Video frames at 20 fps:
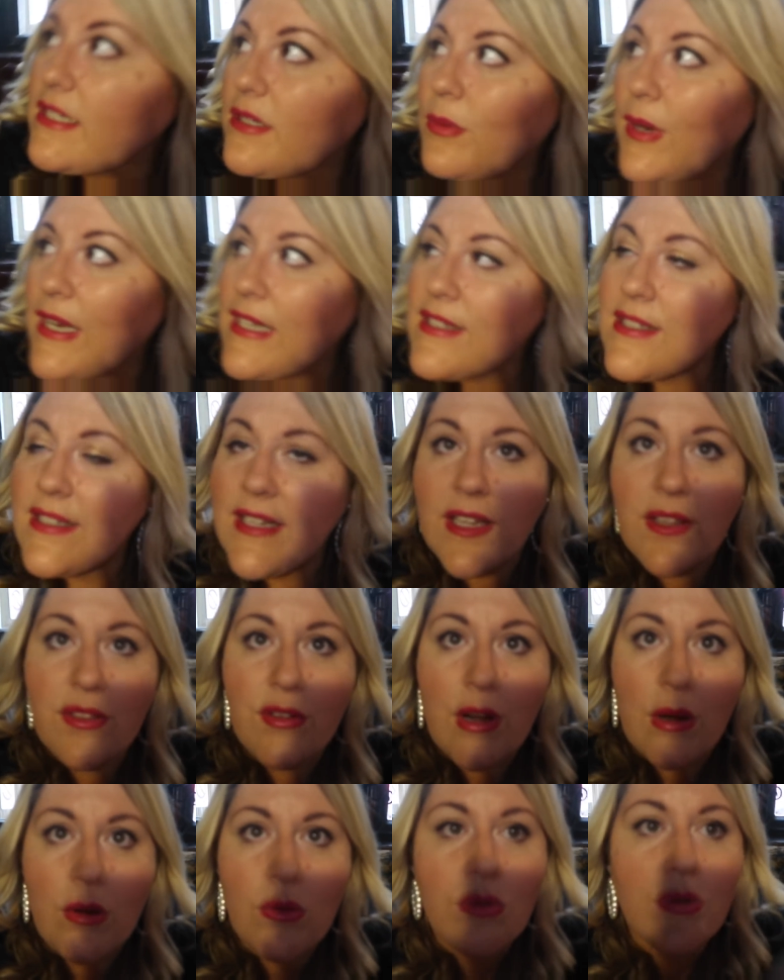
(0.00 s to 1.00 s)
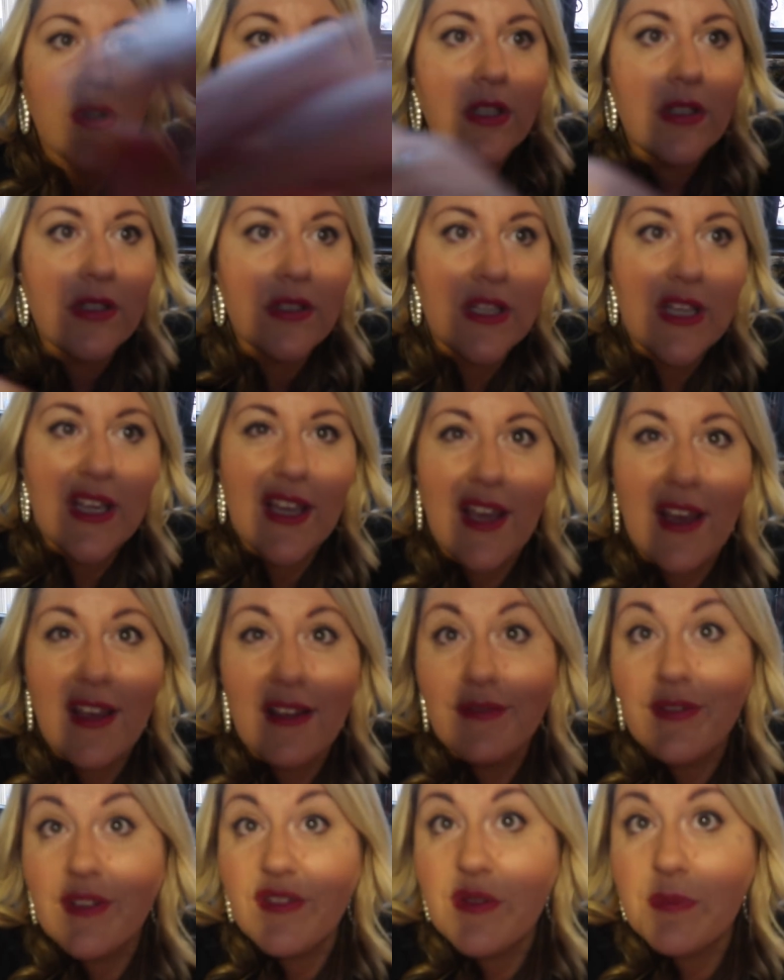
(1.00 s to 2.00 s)
to Wednesday throughout August, so you get
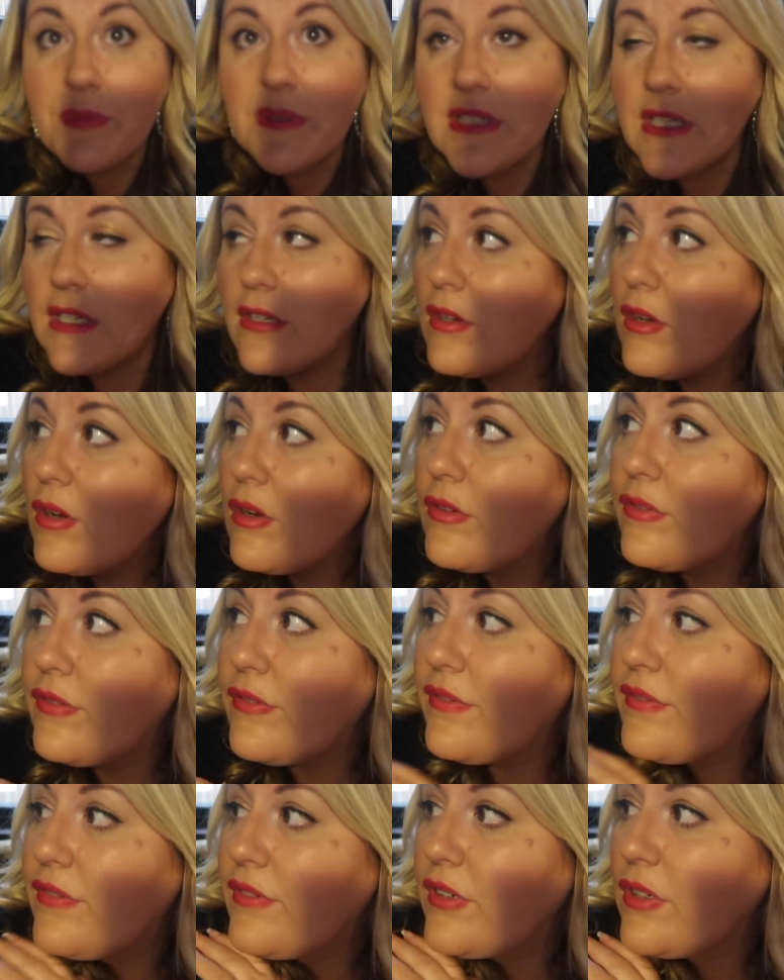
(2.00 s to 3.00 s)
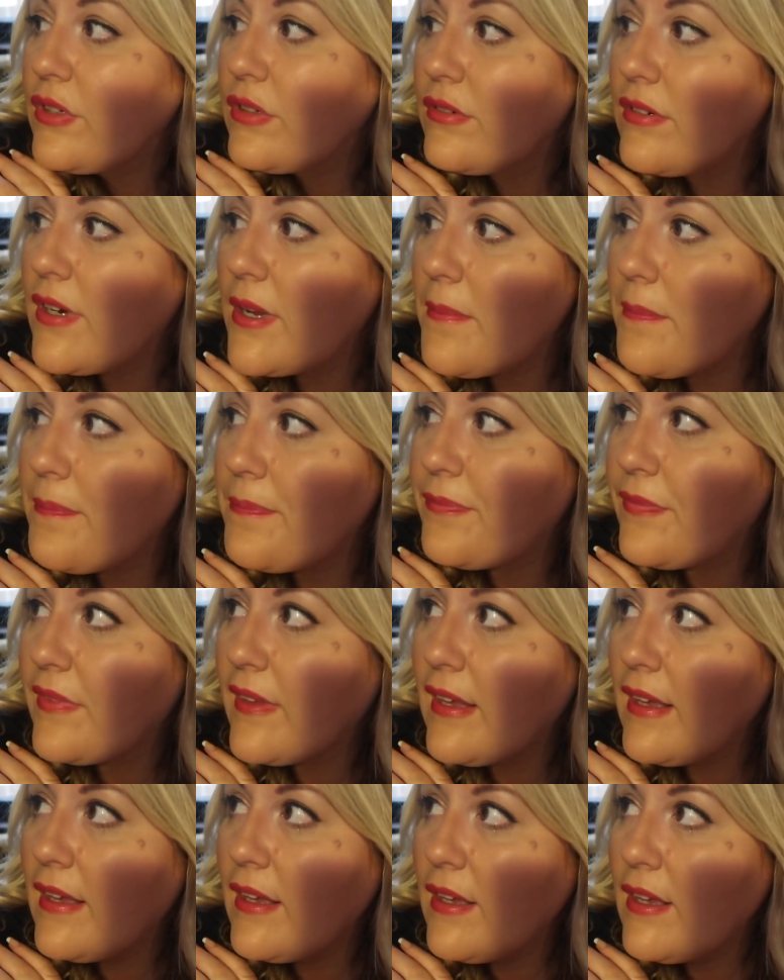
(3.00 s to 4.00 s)
50%
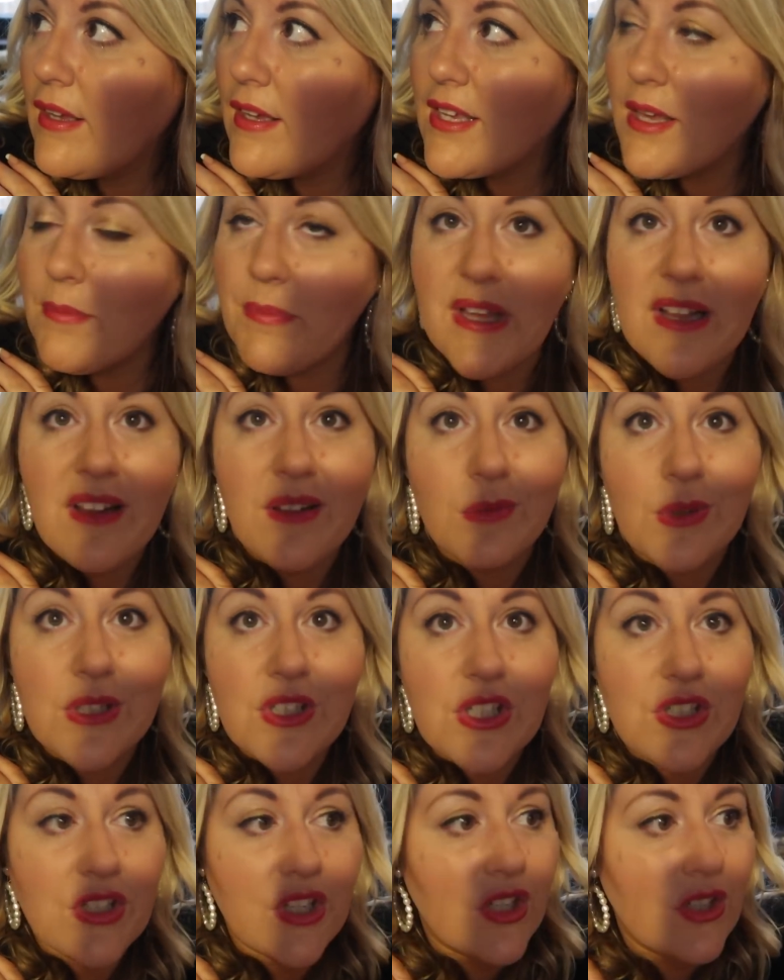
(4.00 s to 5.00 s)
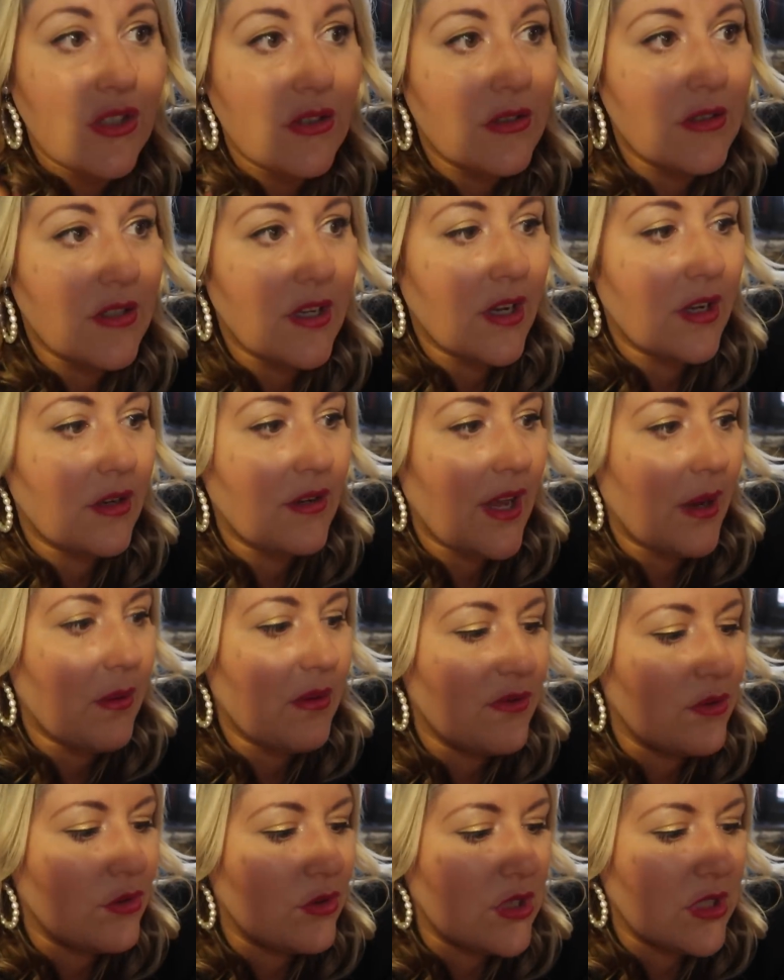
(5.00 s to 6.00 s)
off your bill, which is good. So yeah,
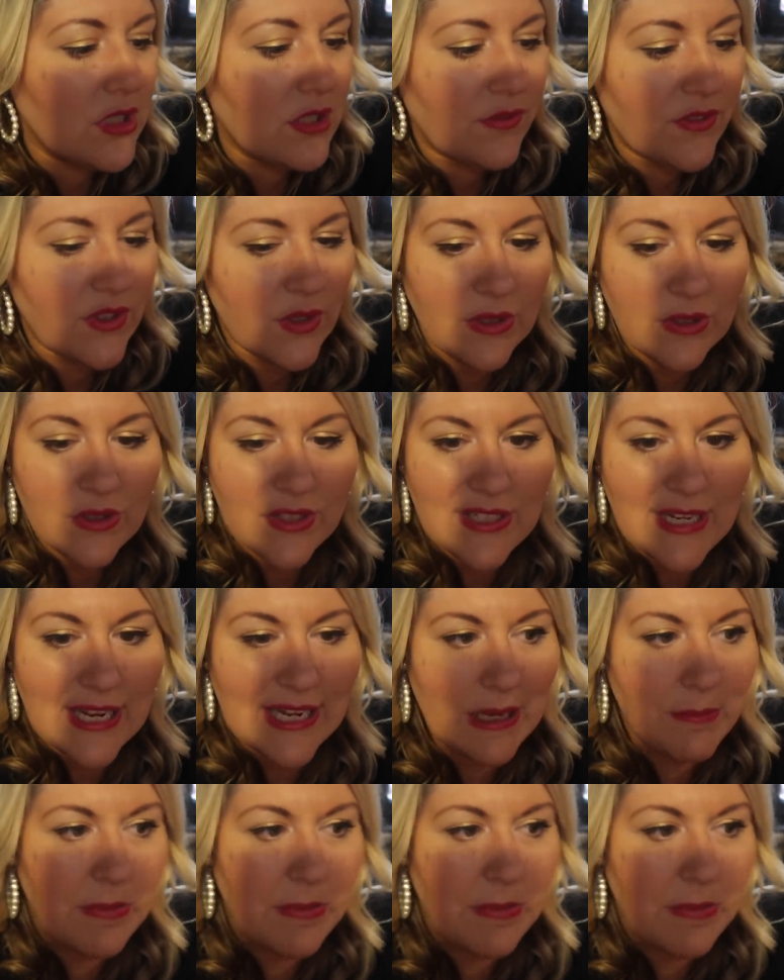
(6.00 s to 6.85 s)
we've ordered a few little snacky